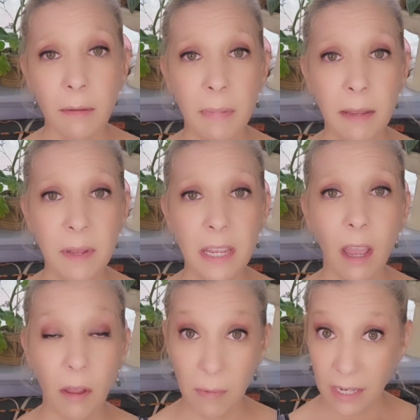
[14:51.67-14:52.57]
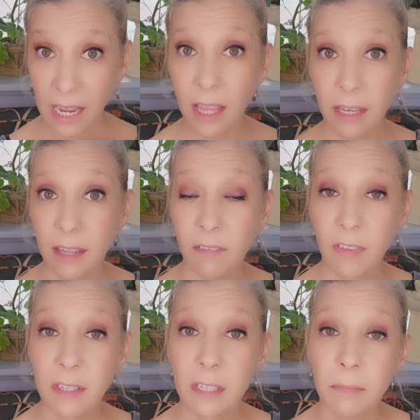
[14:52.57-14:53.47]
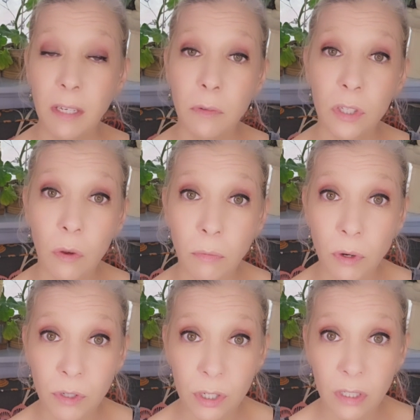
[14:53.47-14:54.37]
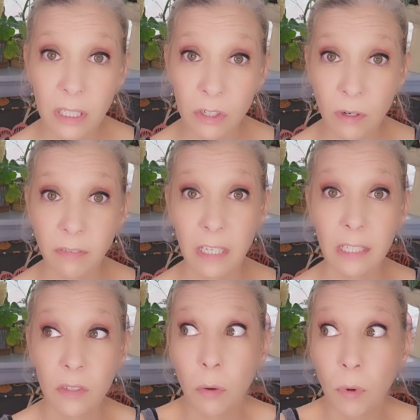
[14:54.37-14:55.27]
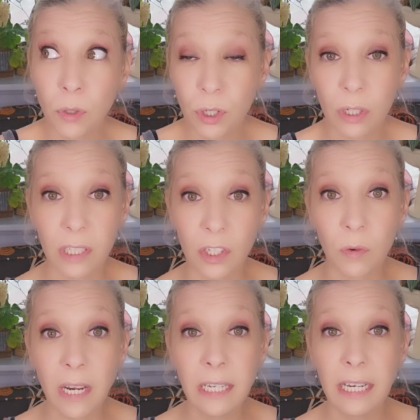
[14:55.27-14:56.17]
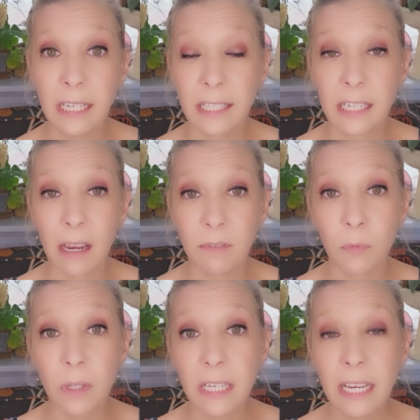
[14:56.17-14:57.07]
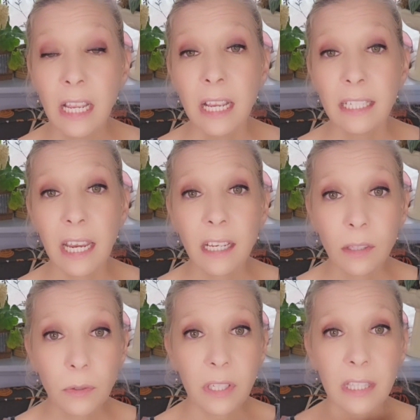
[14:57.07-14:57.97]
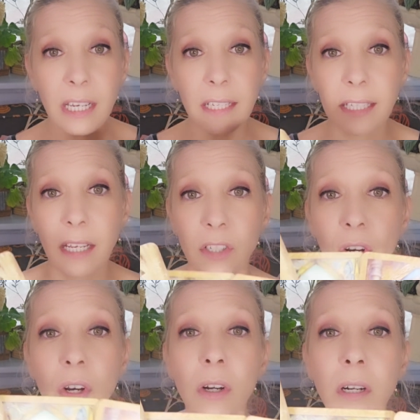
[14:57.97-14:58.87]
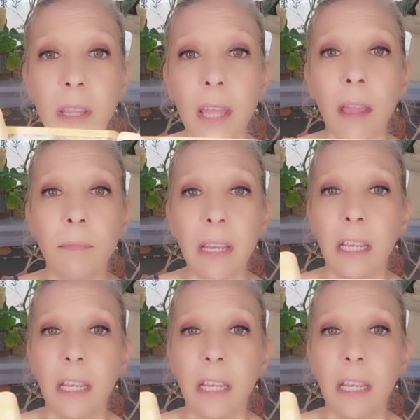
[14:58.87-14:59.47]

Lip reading: Maybe, again, if something was so emotionally driven, so emotionally draining, it's time to really take those things and turn them